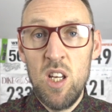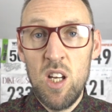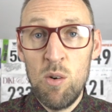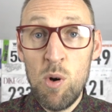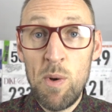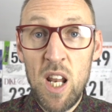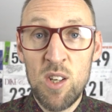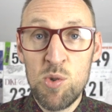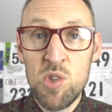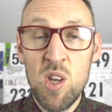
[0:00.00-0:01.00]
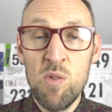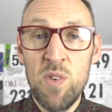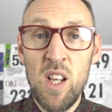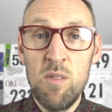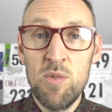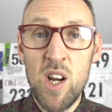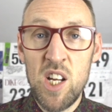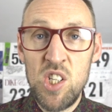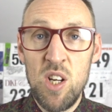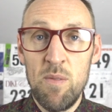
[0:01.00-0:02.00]
uh, while my legs were still feeling
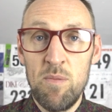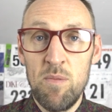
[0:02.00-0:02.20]
fresh.